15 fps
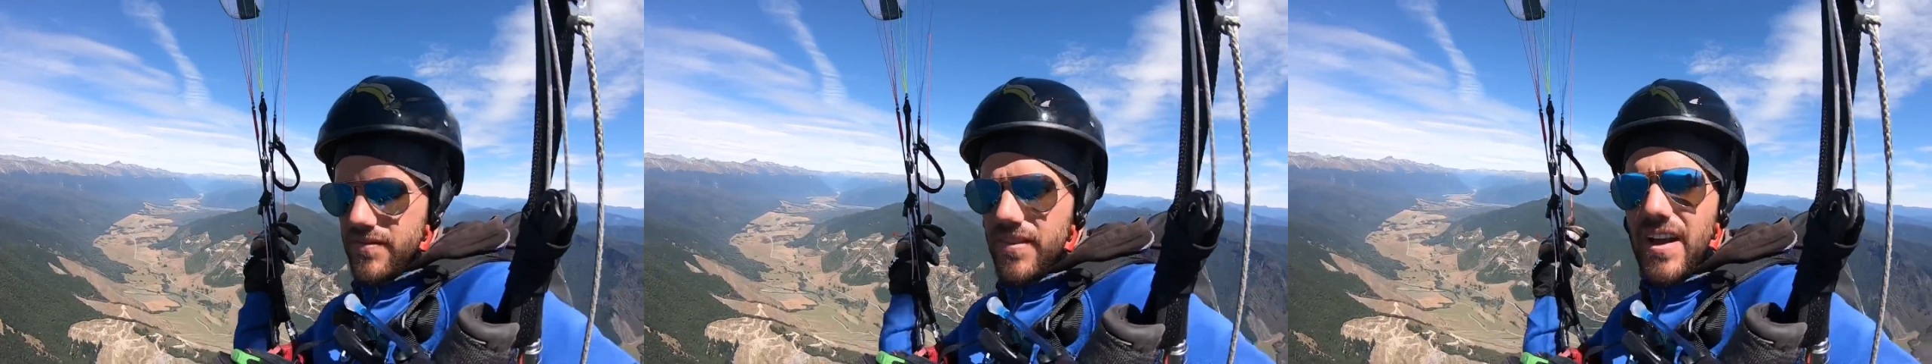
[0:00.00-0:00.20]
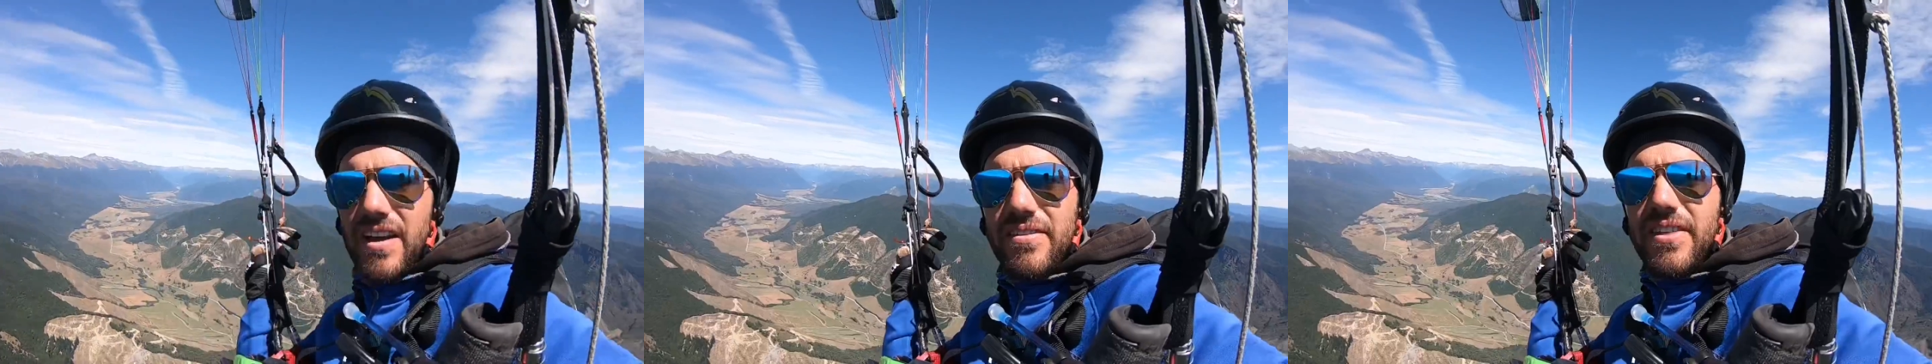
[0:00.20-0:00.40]

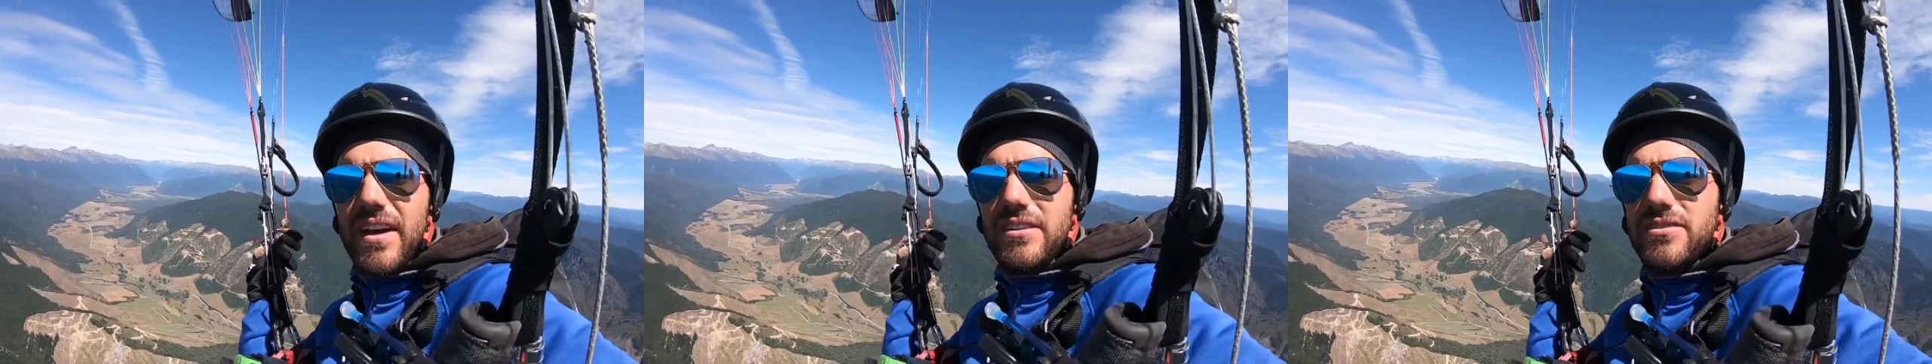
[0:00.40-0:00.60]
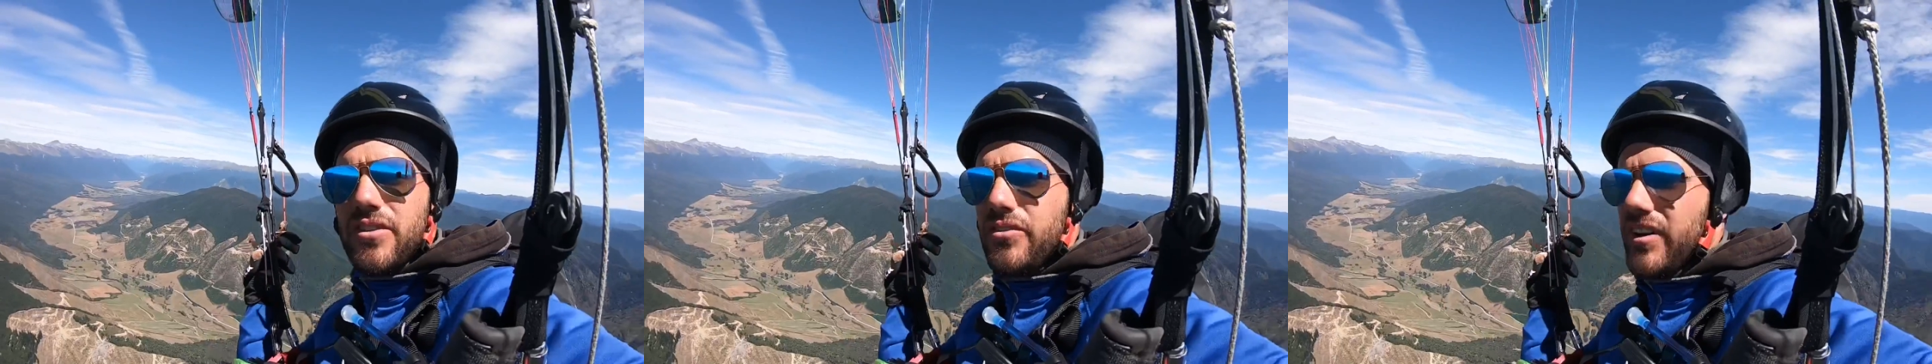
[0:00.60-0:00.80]

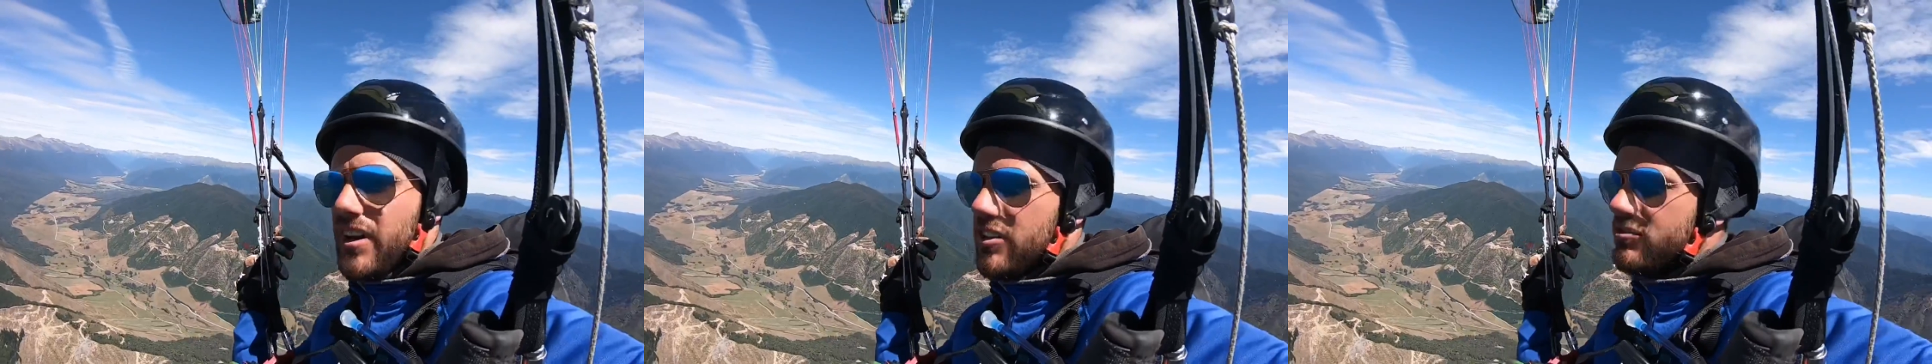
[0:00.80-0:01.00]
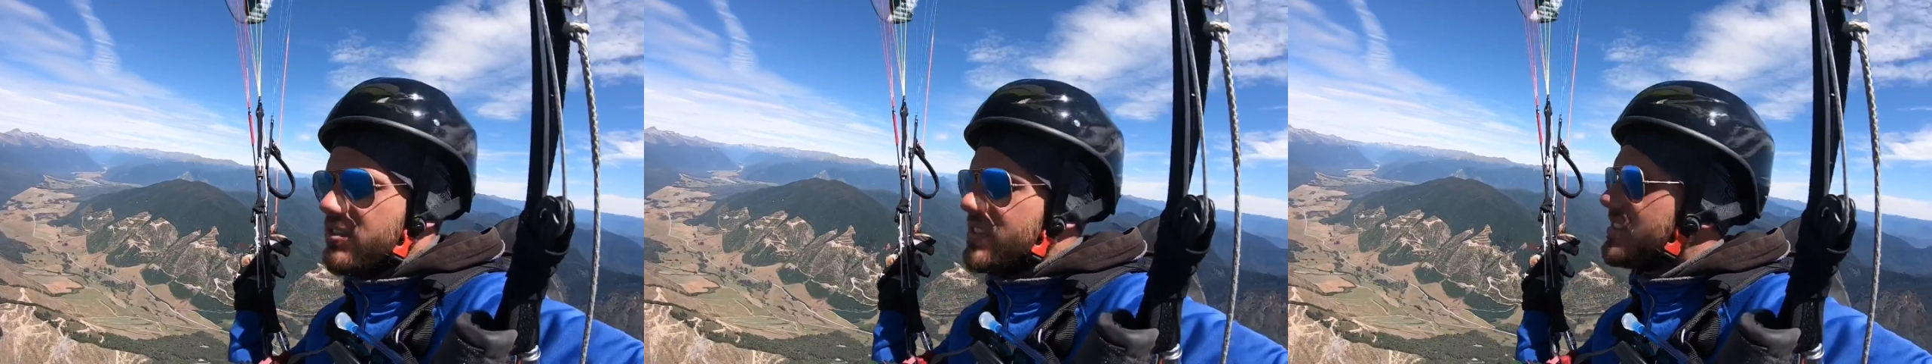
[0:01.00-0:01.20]

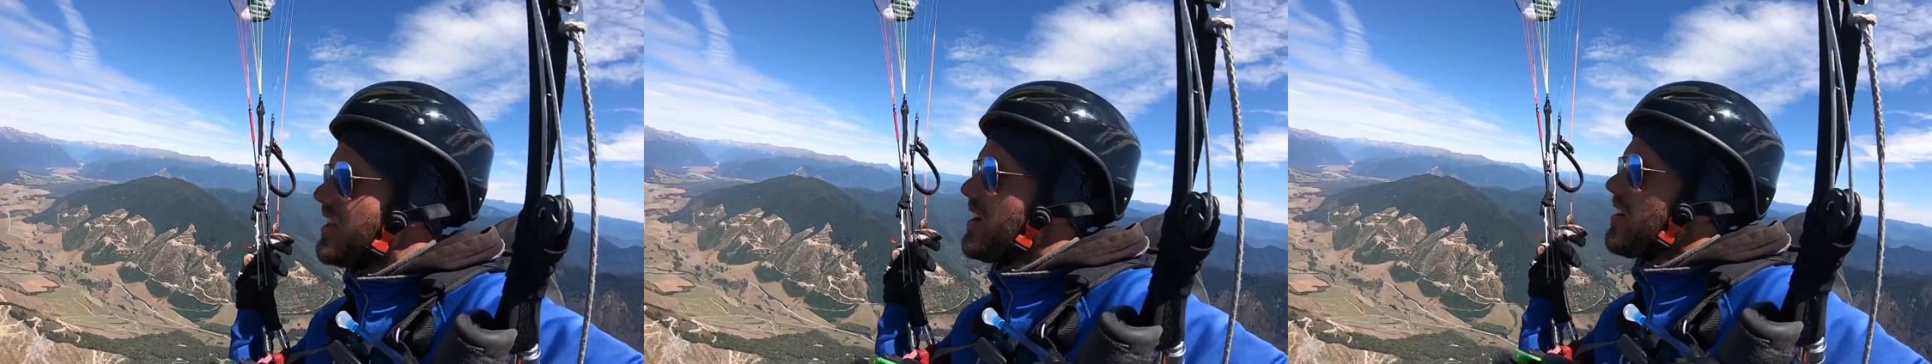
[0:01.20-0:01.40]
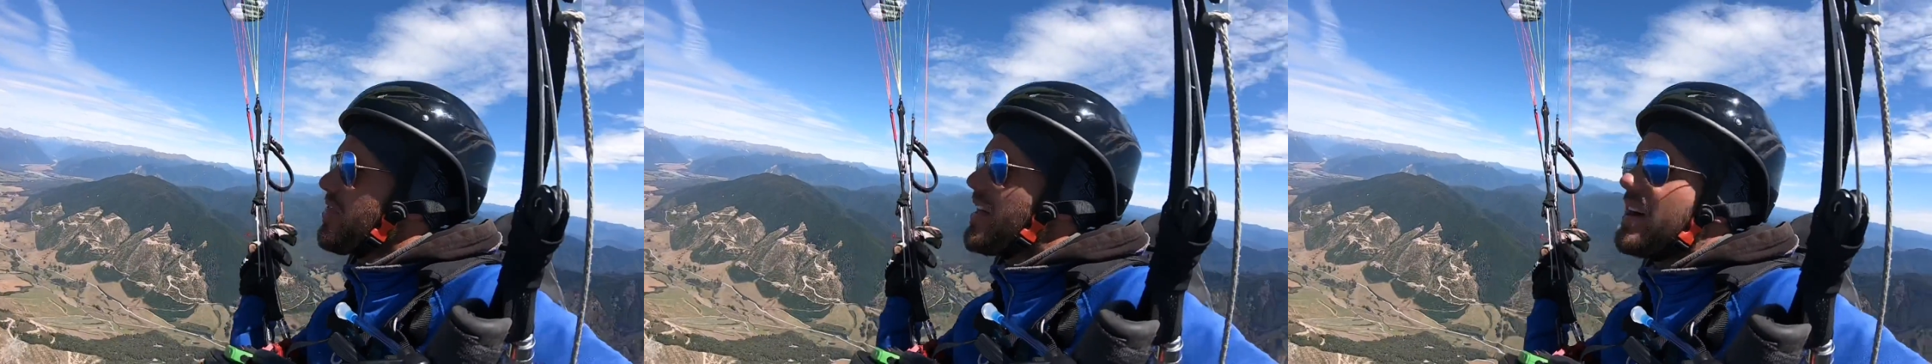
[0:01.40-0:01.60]
5,300, so
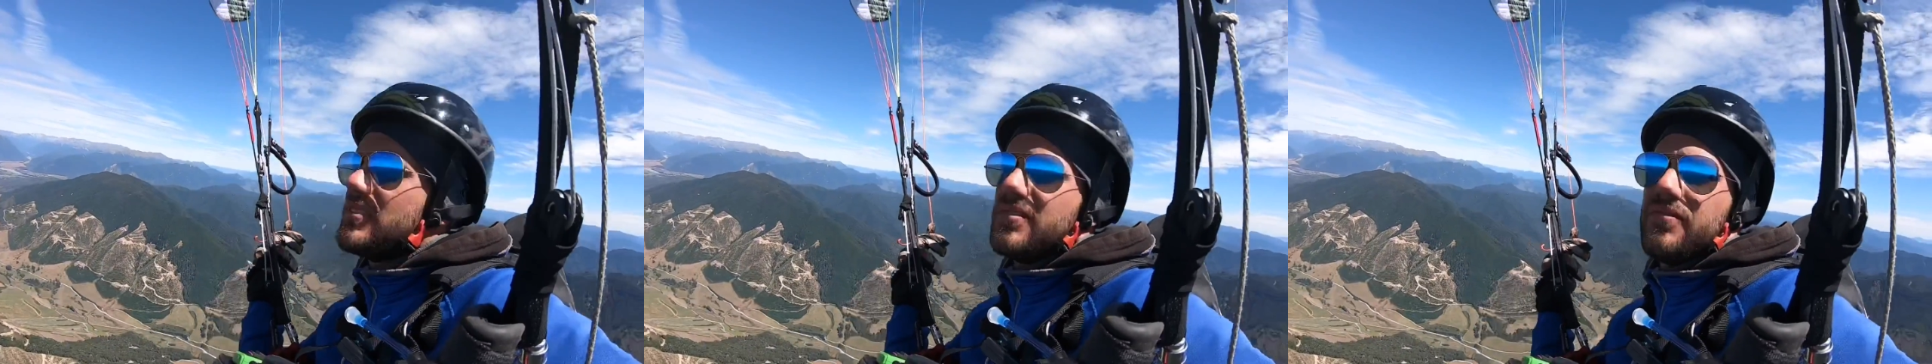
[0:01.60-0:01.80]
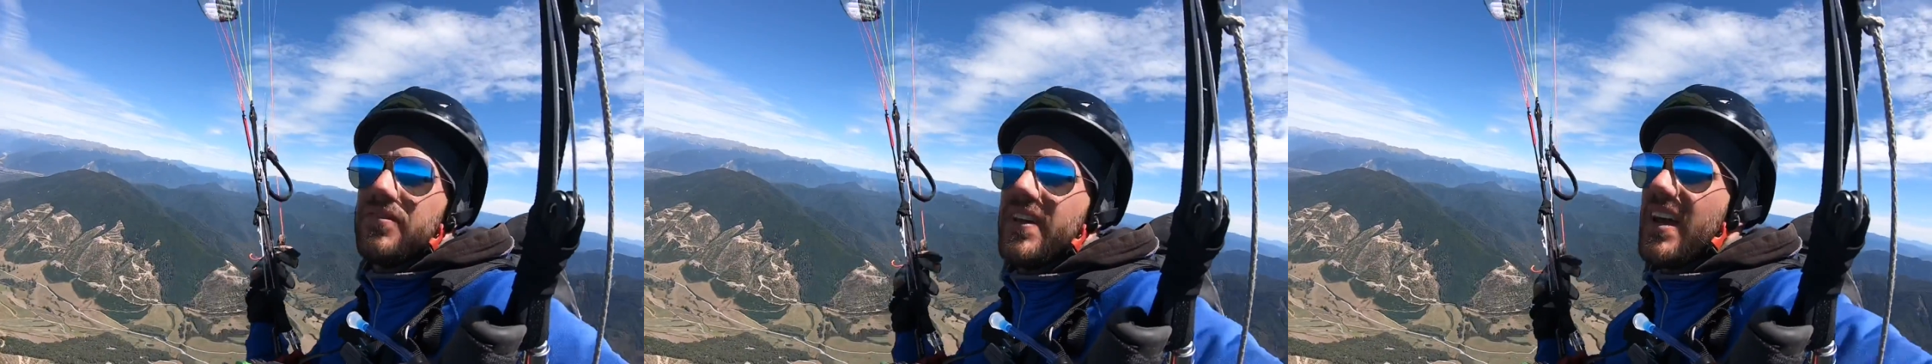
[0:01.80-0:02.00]

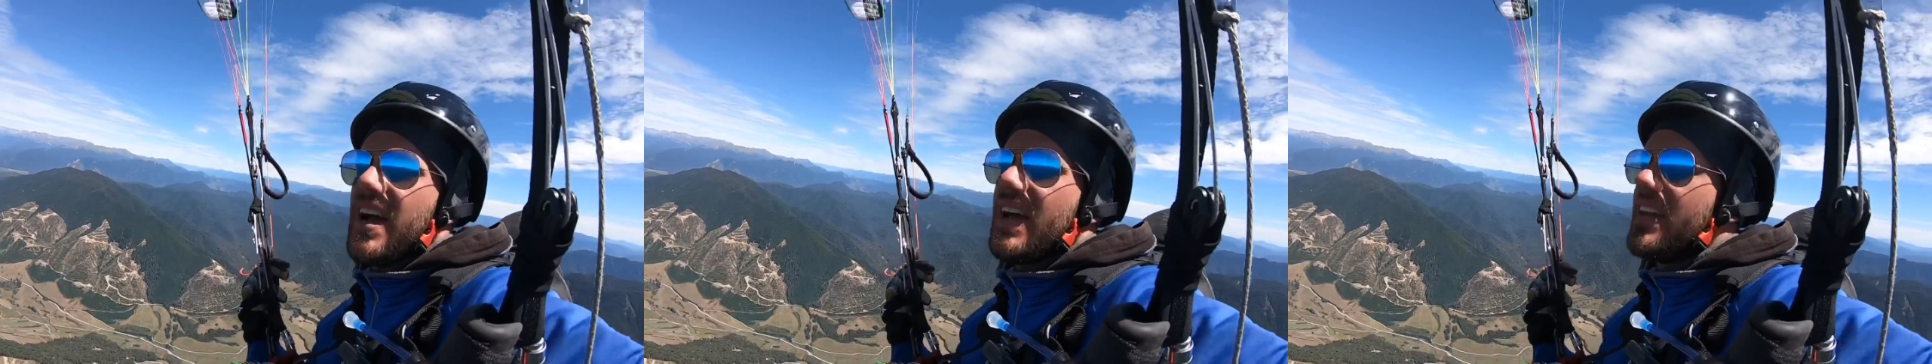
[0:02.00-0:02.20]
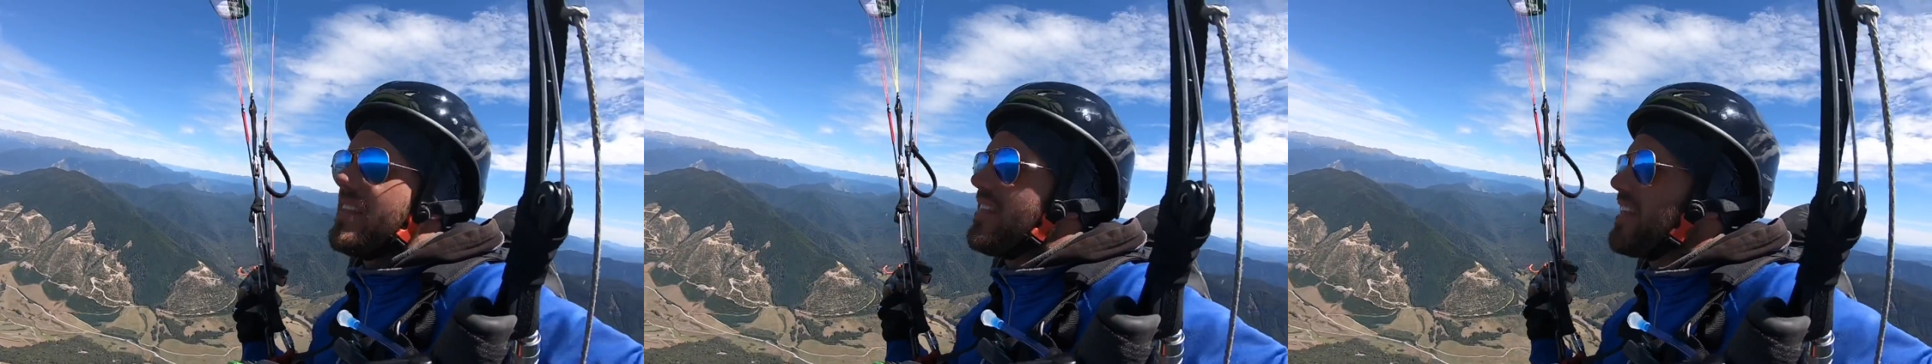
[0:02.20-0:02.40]
1,000 feet
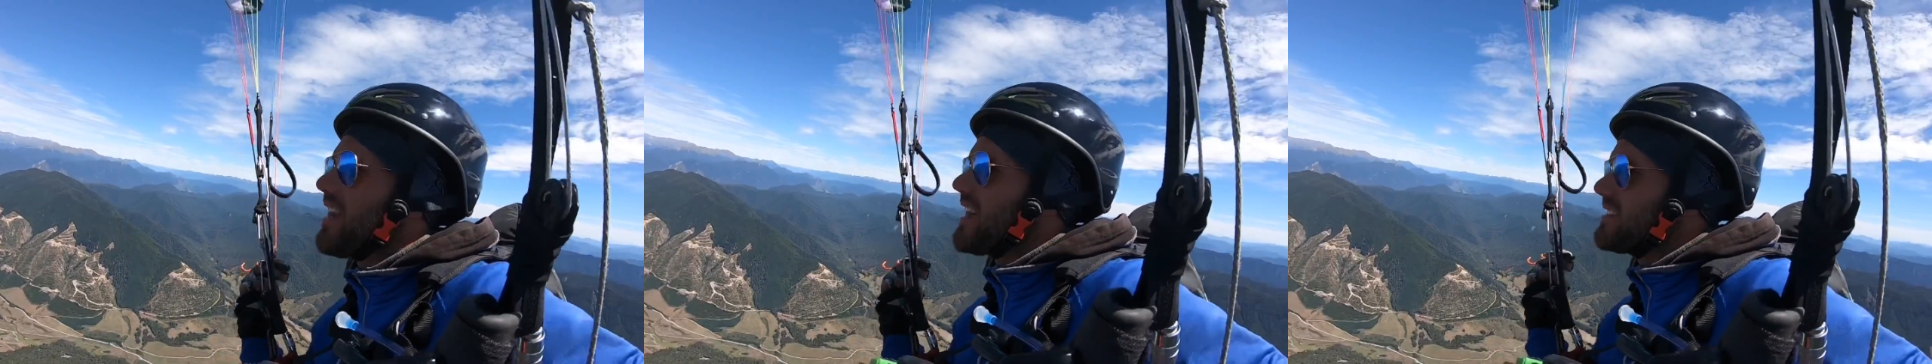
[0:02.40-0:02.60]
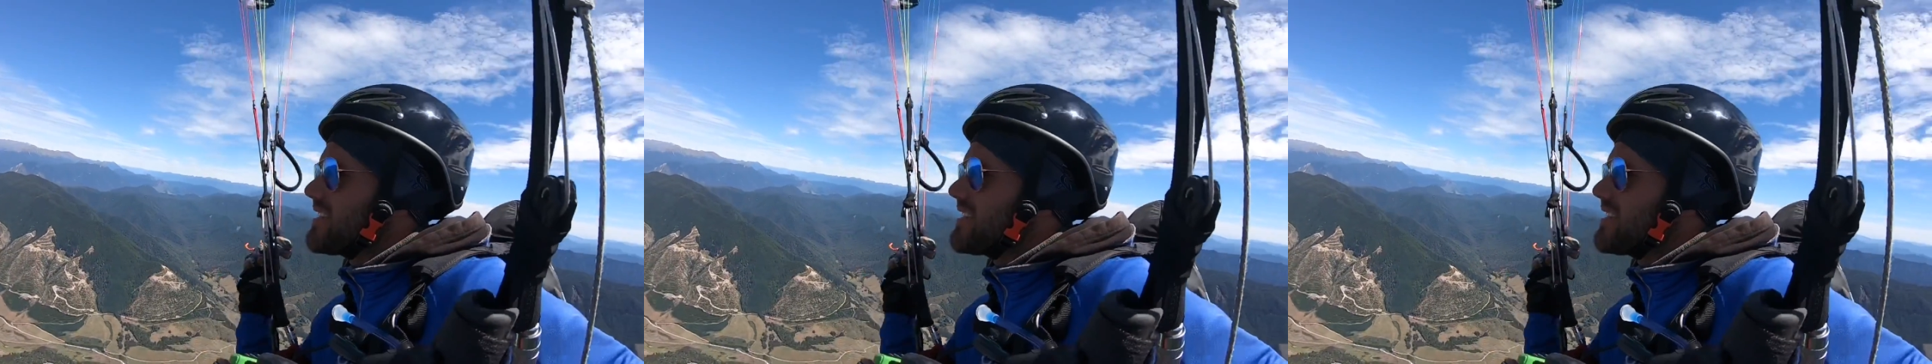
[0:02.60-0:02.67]
higher than the last